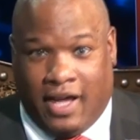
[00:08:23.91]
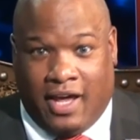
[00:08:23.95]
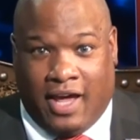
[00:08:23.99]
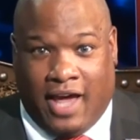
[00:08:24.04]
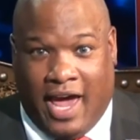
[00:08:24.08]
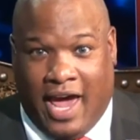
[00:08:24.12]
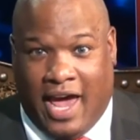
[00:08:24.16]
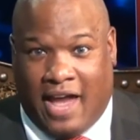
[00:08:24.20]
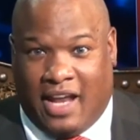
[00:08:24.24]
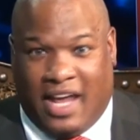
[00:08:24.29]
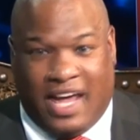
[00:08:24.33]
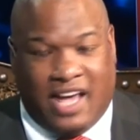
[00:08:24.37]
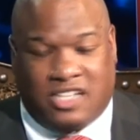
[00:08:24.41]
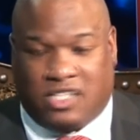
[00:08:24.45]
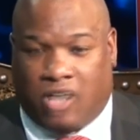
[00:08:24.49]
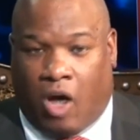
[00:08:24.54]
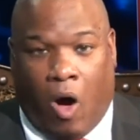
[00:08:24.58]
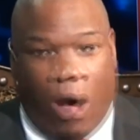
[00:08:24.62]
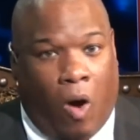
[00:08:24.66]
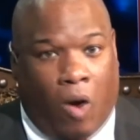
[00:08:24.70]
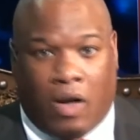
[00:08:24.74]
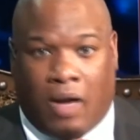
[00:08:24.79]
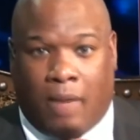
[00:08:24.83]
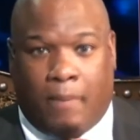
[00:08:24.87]
And it's
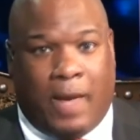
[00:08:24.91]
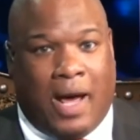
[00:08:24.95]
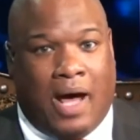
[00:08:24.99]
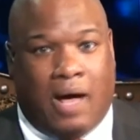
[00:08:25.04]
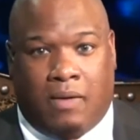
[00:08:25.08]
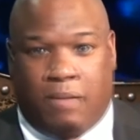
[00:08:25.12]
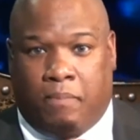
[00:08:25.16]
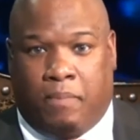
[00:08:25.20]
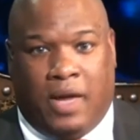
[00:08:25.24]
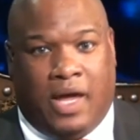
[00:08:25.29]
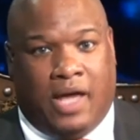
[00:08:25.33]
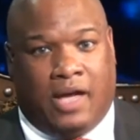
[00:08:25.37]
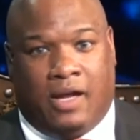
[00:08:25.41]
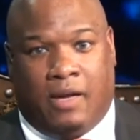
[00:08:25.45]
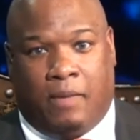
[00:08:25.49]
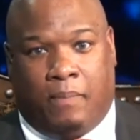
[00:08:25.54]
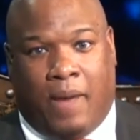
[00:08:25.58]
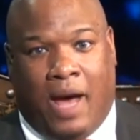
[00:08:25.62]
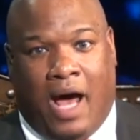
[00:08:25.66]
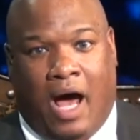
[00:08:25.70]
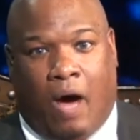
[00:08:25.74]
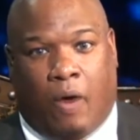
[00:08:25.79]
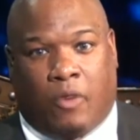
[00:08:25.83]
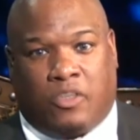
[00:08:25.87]
all about being in
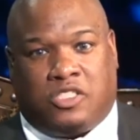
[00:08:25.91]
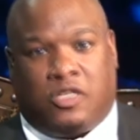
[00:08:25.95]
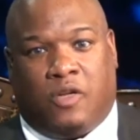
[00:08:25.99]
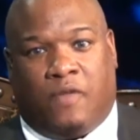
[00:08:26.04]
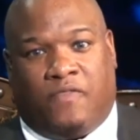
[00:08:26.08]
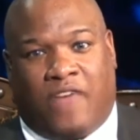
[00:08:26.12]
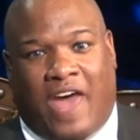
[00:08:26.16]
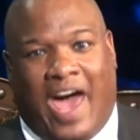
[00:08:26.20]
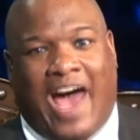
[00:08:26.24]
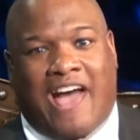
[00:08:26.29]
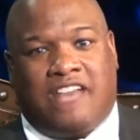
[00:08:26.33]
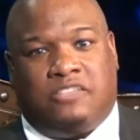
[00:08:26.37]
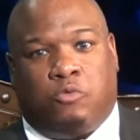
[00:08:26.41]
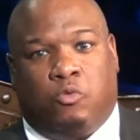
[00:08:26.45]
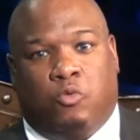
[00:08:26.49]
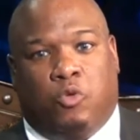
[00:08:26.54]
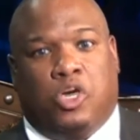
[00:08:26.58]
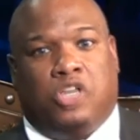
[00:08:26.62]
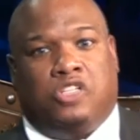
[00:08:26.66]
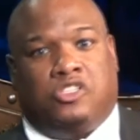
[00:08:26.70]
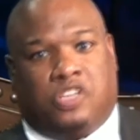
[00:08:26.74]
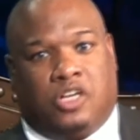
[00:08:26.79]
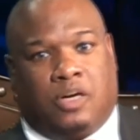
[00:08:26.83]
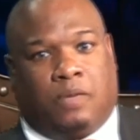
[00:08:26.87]
power. So that's
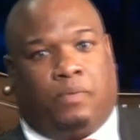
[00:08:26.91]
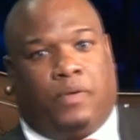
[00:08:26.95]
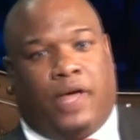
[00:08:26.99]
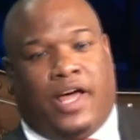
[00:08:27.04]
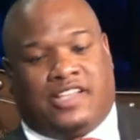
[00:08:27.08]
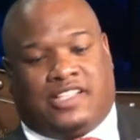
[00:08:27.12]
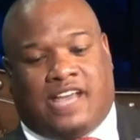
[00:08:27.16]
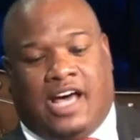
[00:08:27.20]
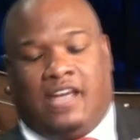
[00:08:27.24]
what took place.